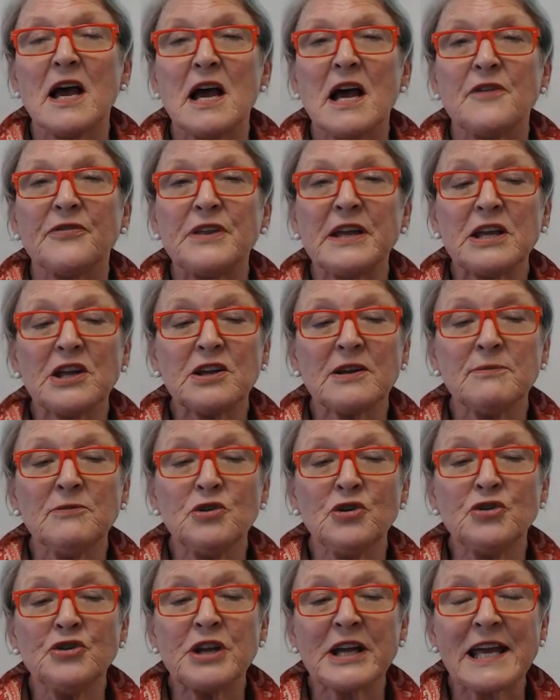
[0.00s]
Then
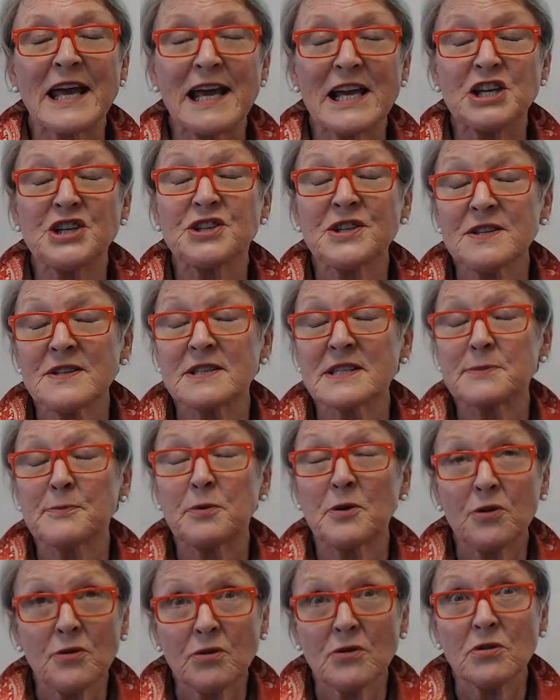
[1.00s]
communications
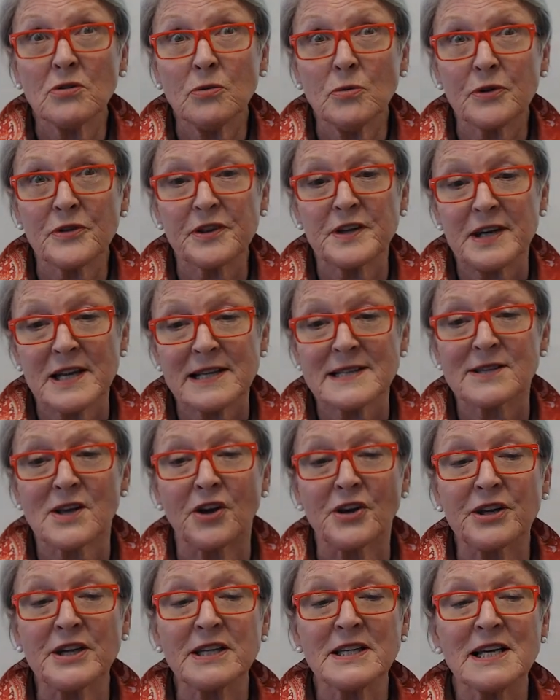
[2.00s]
plural with an S
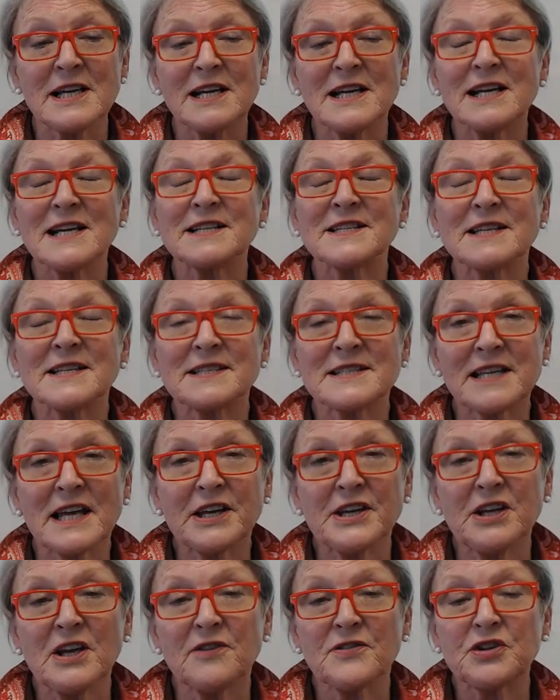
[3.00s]
on it is the
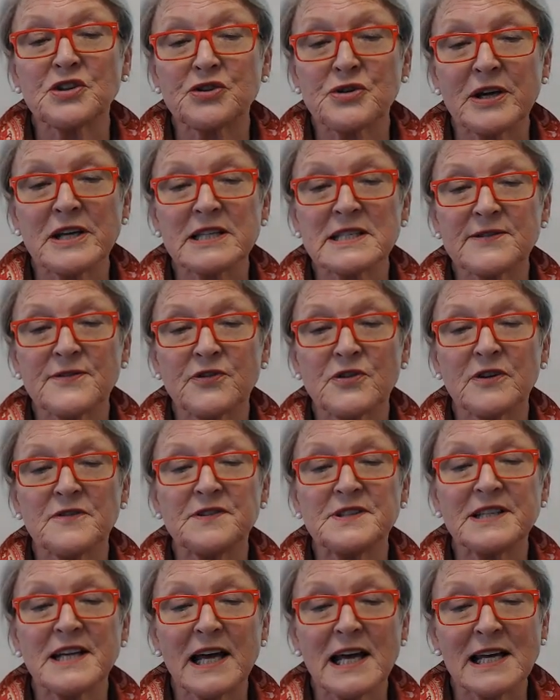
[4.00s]
study of the transfer
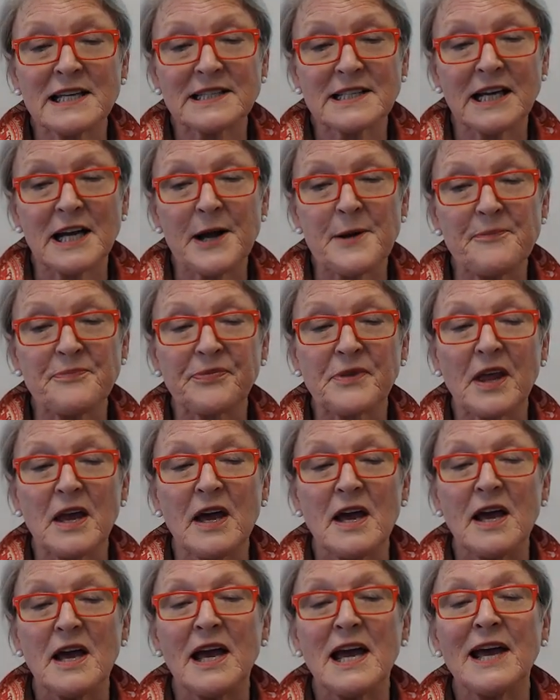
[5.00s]
of data.
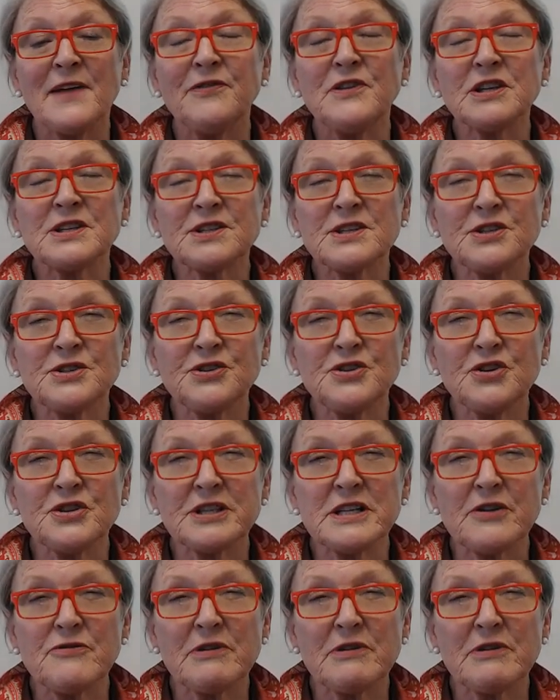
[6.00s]
And this usually